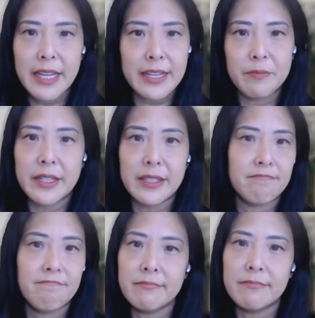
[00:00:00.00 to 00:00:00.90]
It had
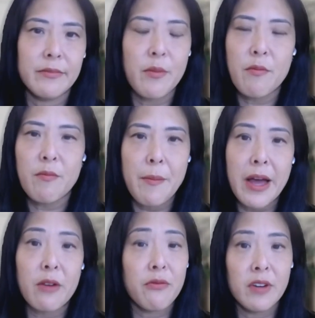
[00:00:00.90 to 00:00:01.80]
been
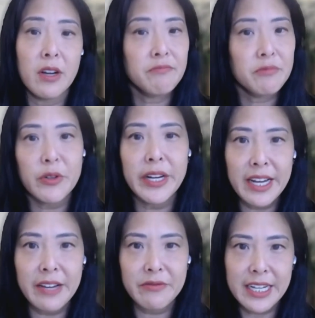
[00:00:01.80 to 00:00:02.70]
about three and a
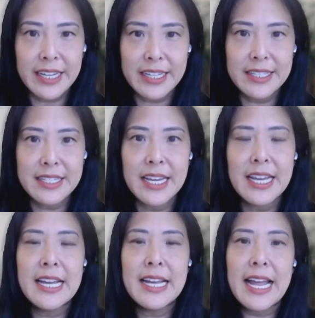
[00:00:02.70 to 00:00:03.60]
half decades.
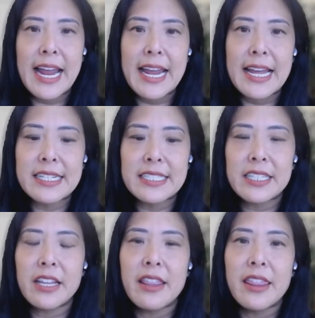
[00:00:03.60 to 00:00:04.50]
And
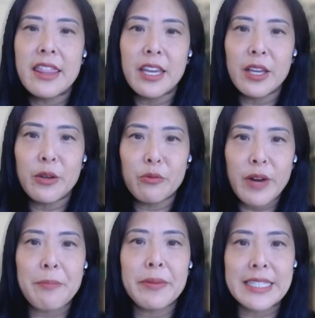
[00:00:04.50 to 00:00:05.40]
the
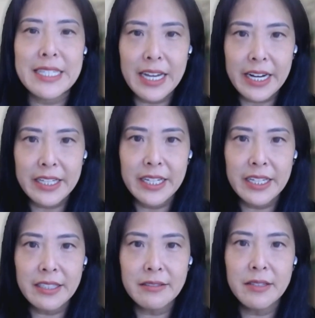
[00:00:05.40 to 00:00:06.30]
rapid
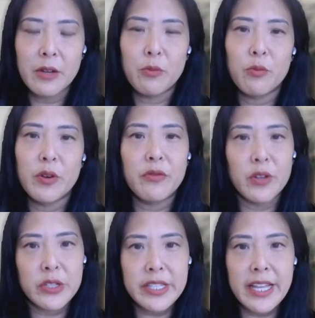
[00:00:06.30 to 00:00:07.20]
tightening
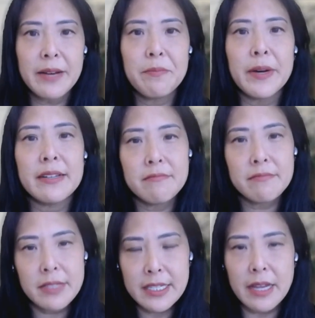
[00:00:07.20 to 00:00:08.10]
reversed that. But
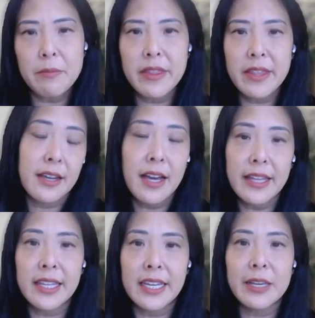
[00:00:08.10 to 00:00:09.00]
some think, I
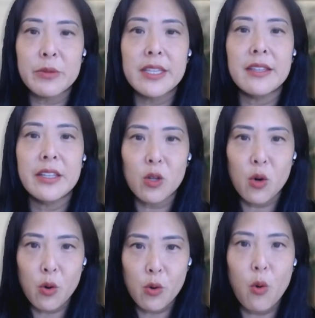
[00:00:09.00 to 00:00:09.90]
think it was a
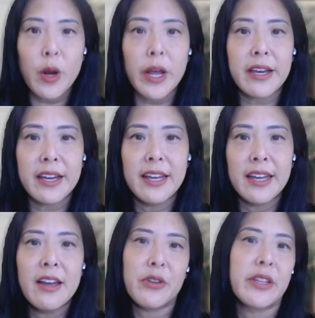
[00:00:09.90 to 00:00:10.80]
little quick
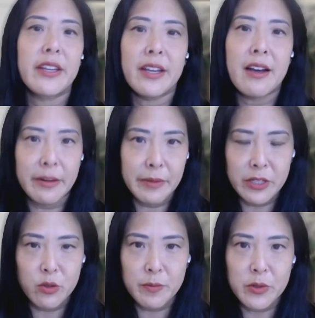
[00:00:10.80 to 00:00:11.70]
for the economy
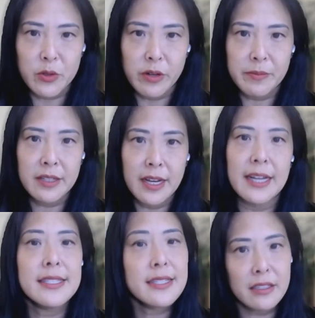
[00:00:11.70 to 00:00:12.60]
to absorb.
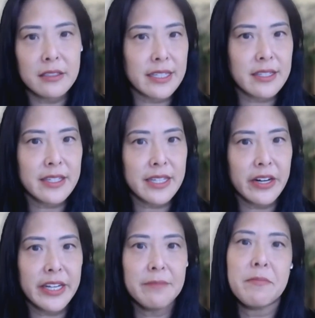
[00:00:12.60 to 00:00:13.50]
Uh, still
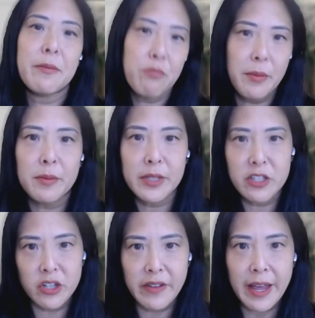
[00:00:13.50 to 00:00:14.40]
necessary, but probably
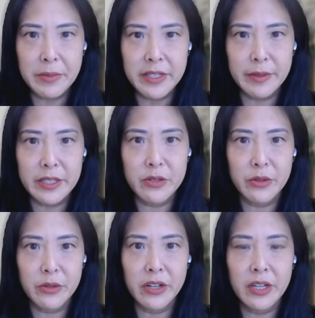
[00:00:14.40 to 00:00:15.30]
should have happened a bit
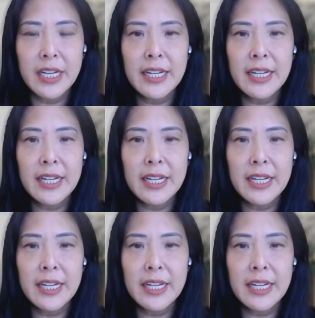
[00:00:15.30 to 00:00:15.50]
sooner.